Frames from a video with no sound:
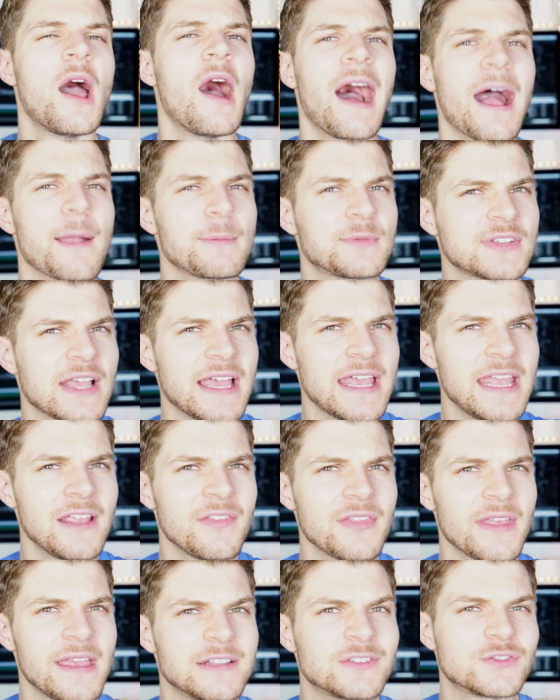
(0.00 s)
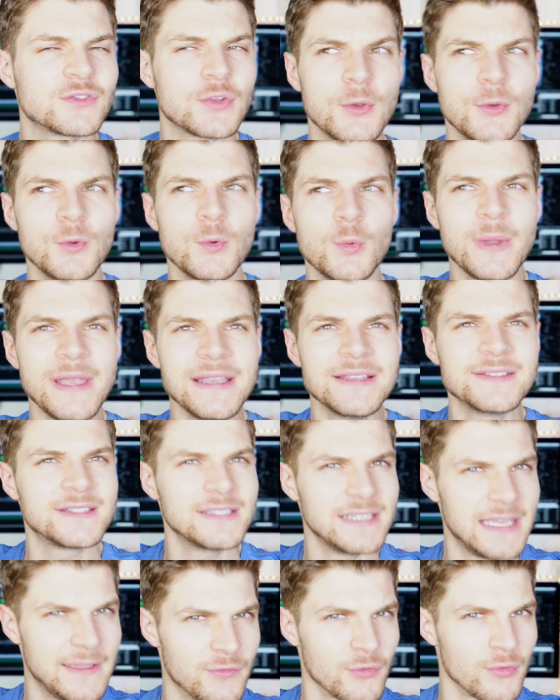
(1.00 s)
I'm saying that it's 2 weeks
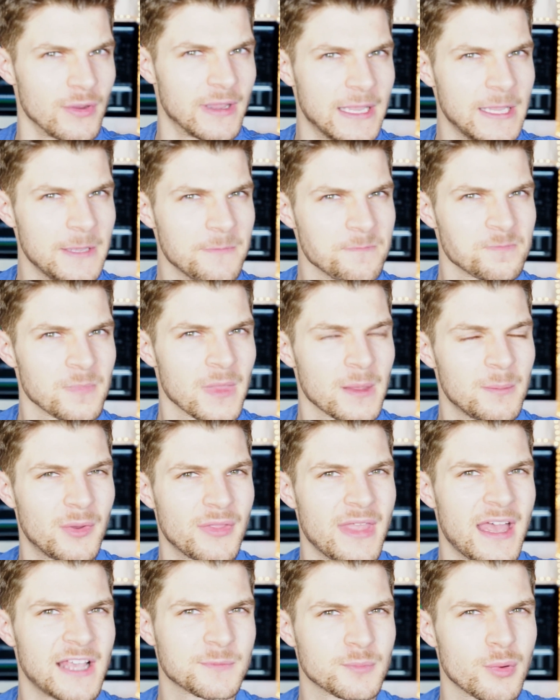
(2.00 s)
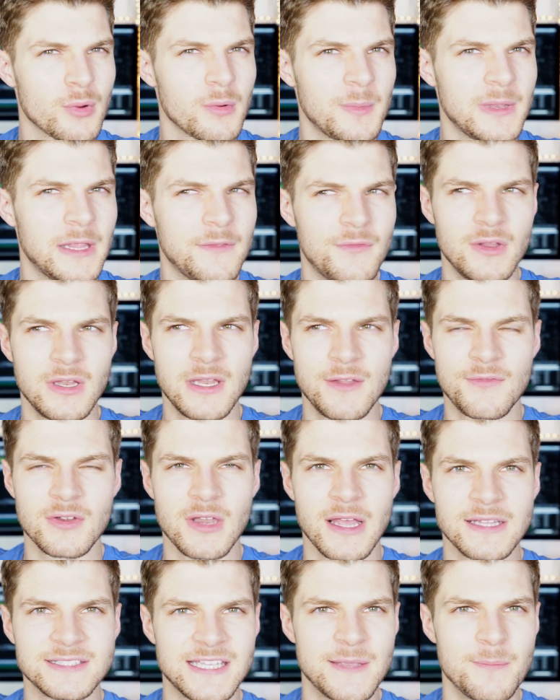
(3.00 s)
delivery, but that's probably if you live in
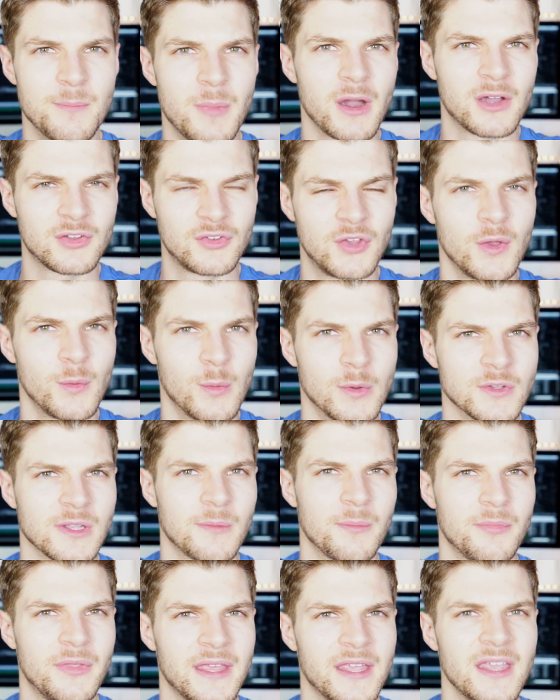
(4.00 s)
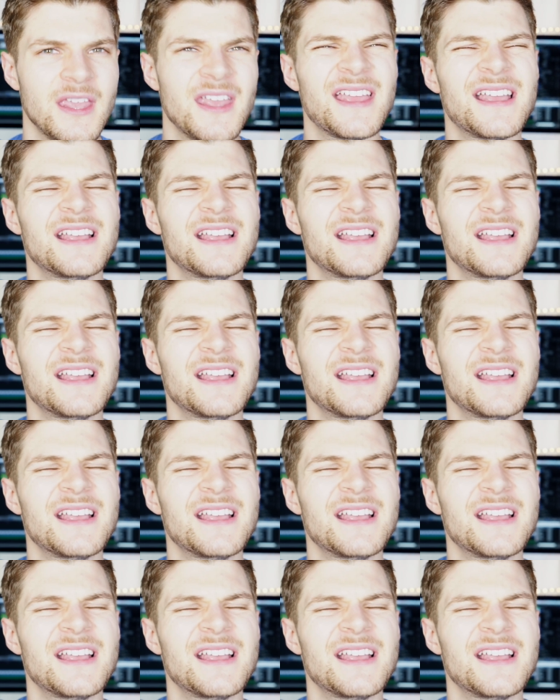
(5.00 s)
like Timbuktu or something.